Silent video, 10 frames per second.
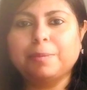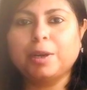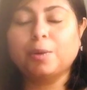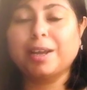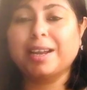it
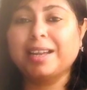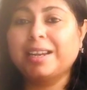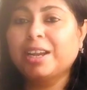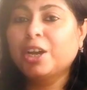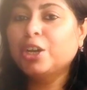below and I'll
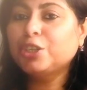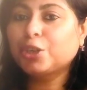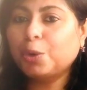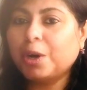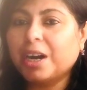
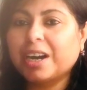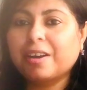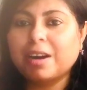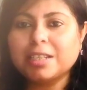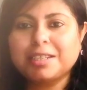show a
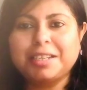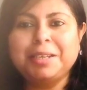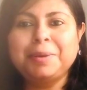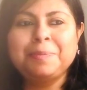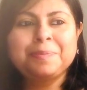
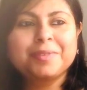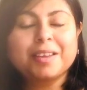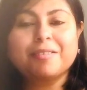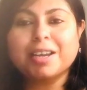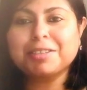crusty,
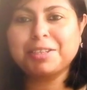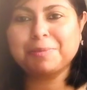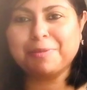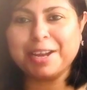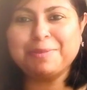rustic
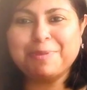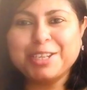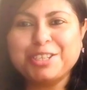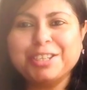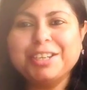bread
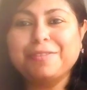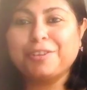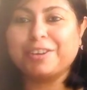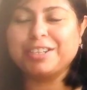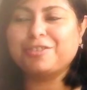picture if
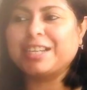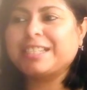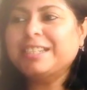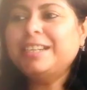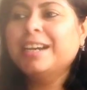you're
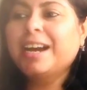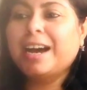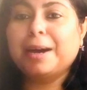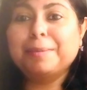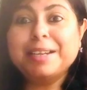interested.
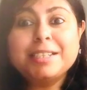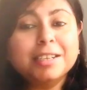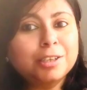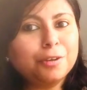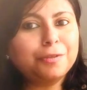It
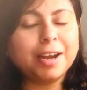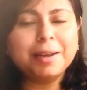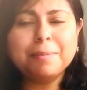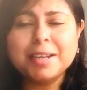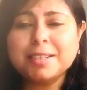turned out
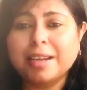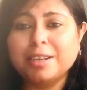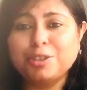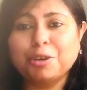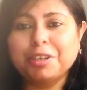fine. My son
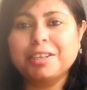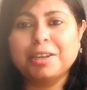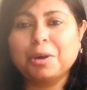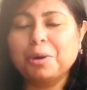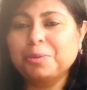enjoyed it a
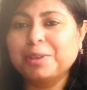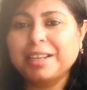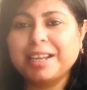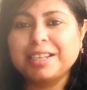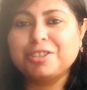lot with
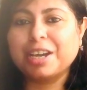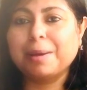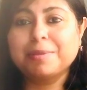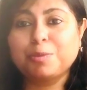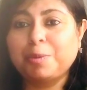like
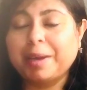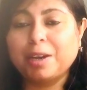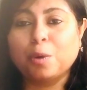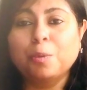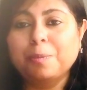jams. We made
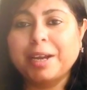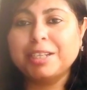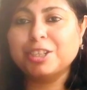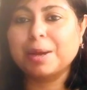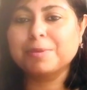homemade
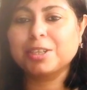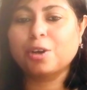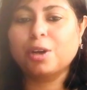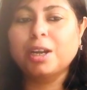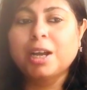jams and
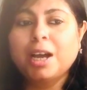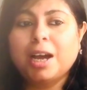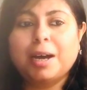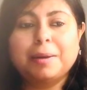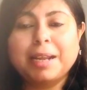all,
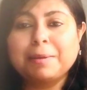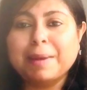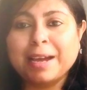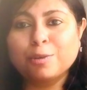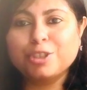like
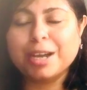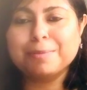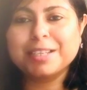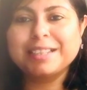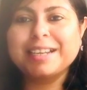mango
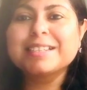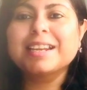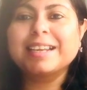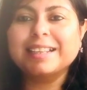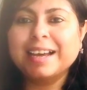jams and things
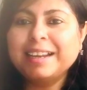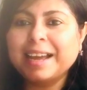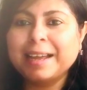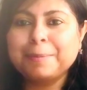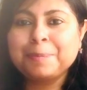like that.
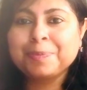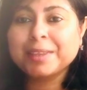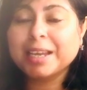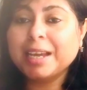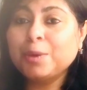And
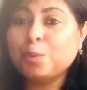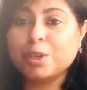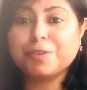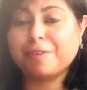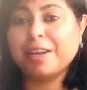it
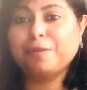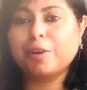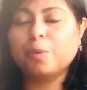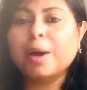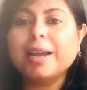was fine for
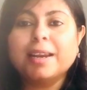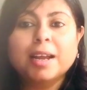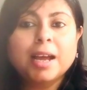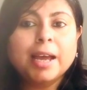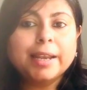a while.
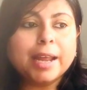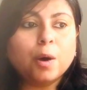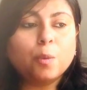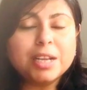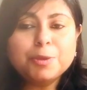
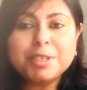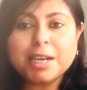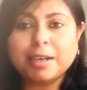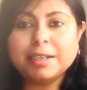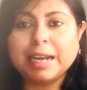Now, once we
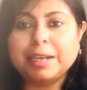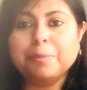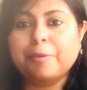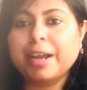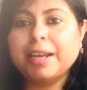started getting
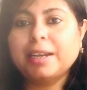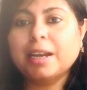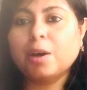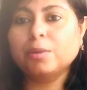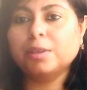bread,
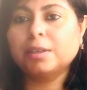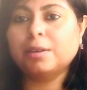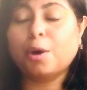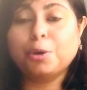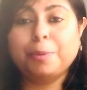now the
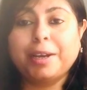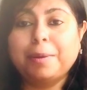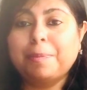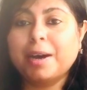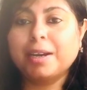
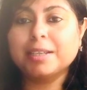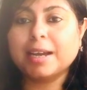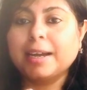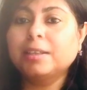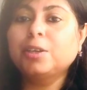automated part is
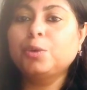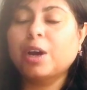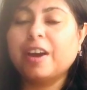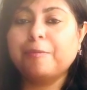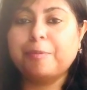either you
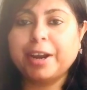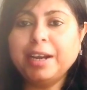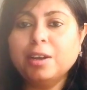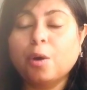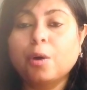have
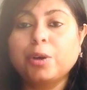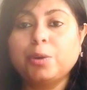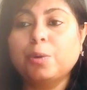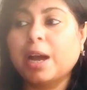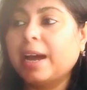bread or
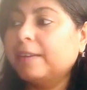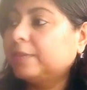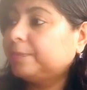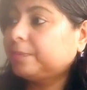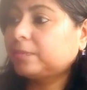you have
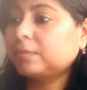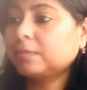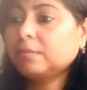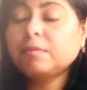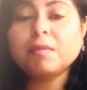
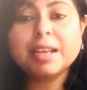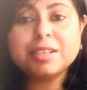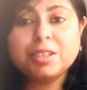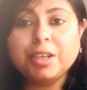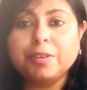
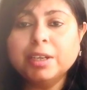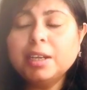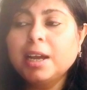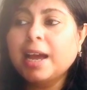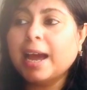cereal.
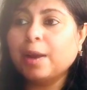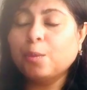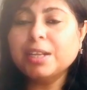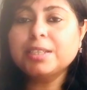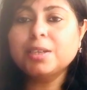And
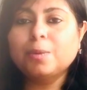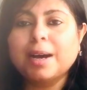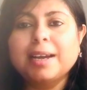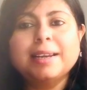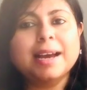once in a
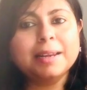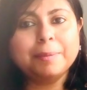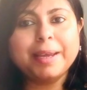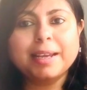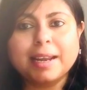while, I'll
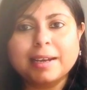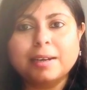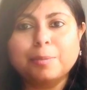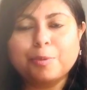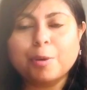make like
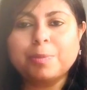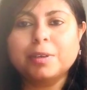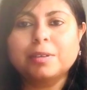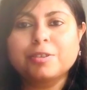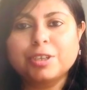a
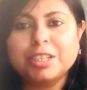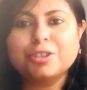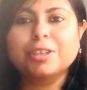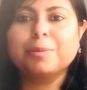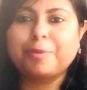proper
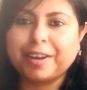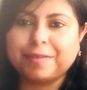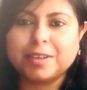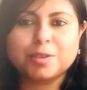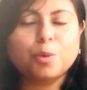traditional
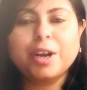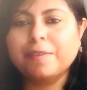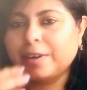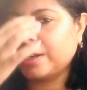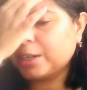breakfast,
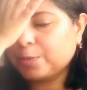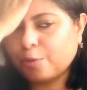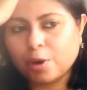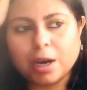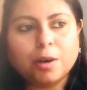whatever it is,
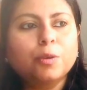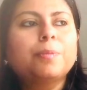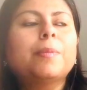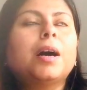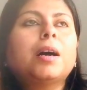poha,
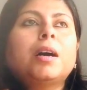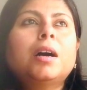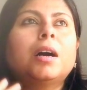upma,